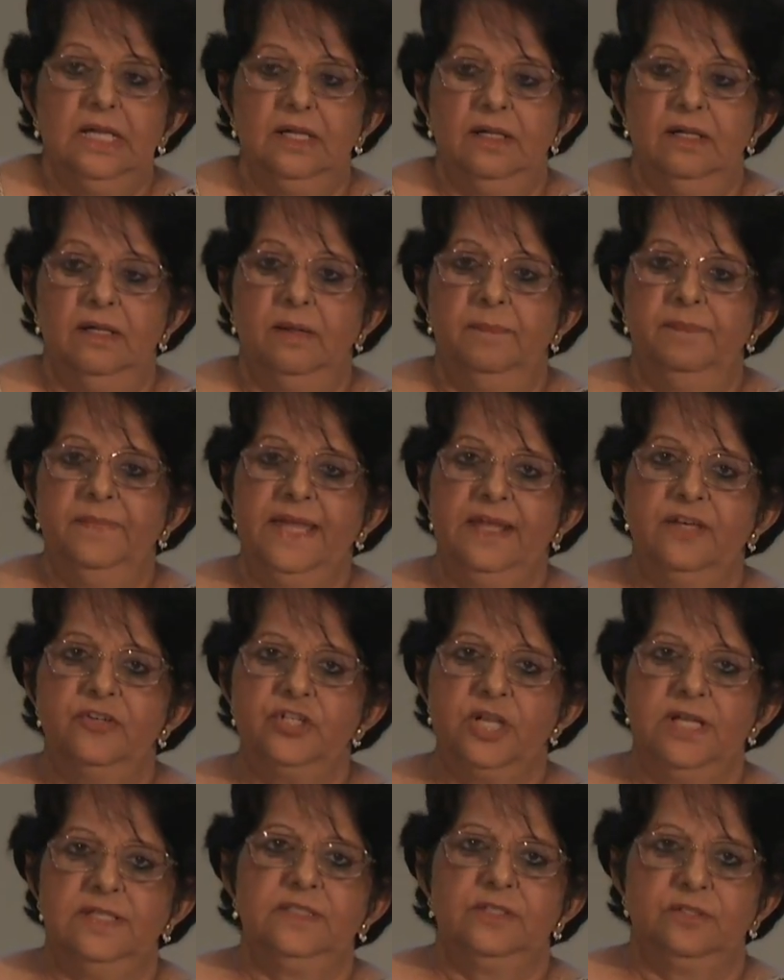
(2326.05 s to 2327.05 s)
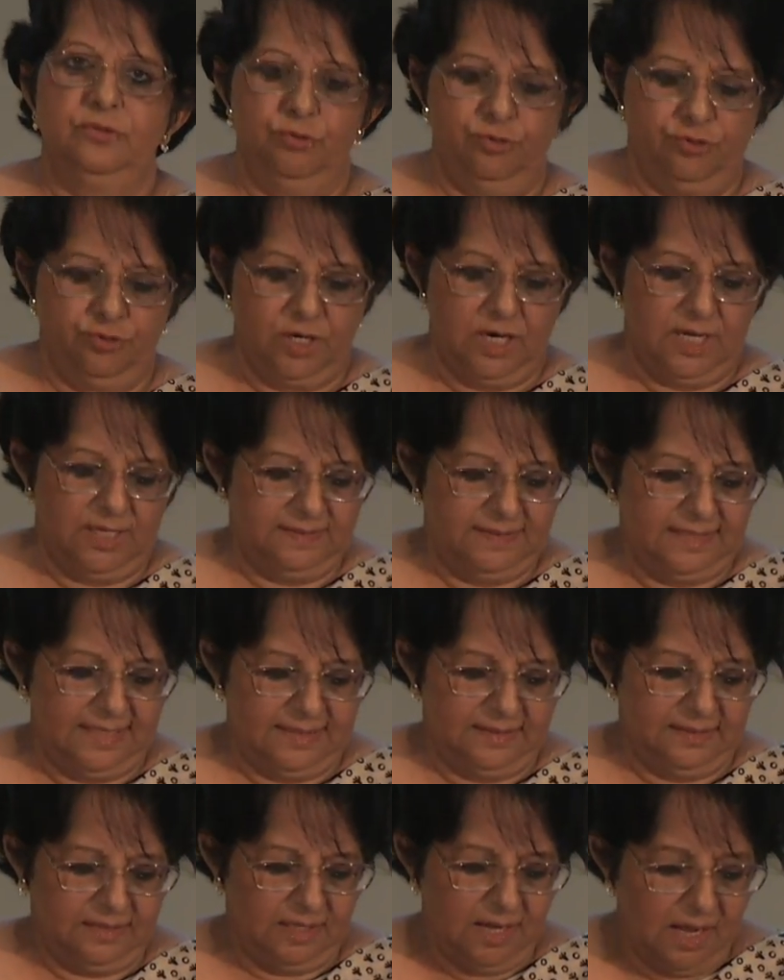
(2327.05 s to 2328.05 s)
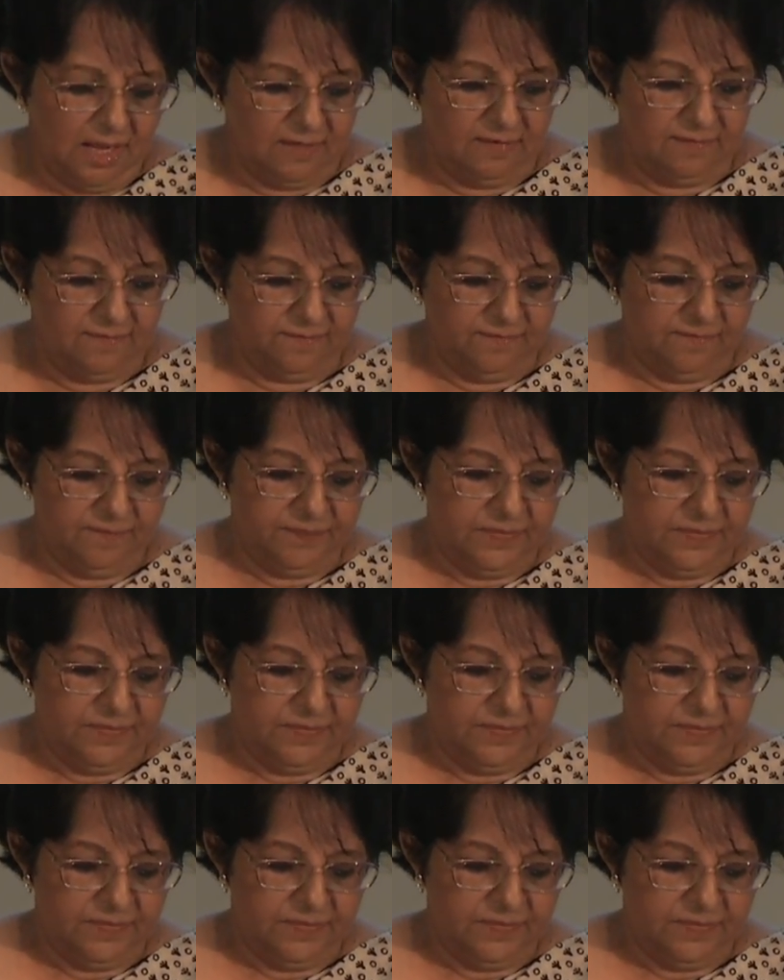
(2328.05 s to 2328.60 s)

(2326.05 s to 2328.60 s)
uh, than just Gujarat and the Gulf.